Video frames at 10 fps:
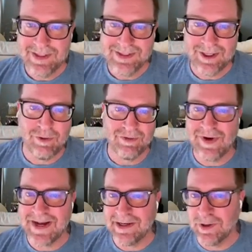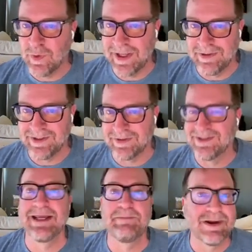So front end liquidators are
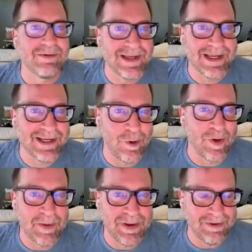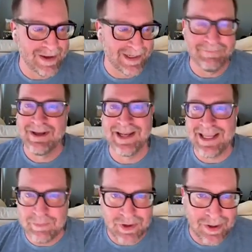typically going to be like an
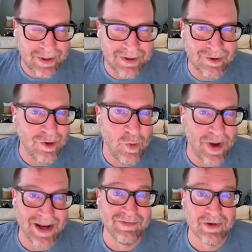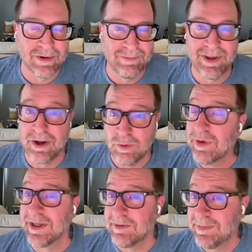ebook or whatever, or
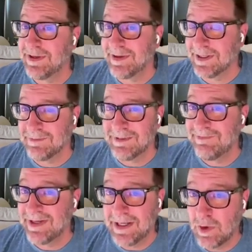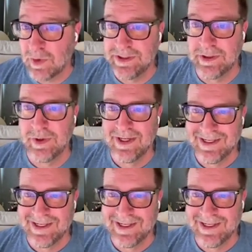they could be like a video or two.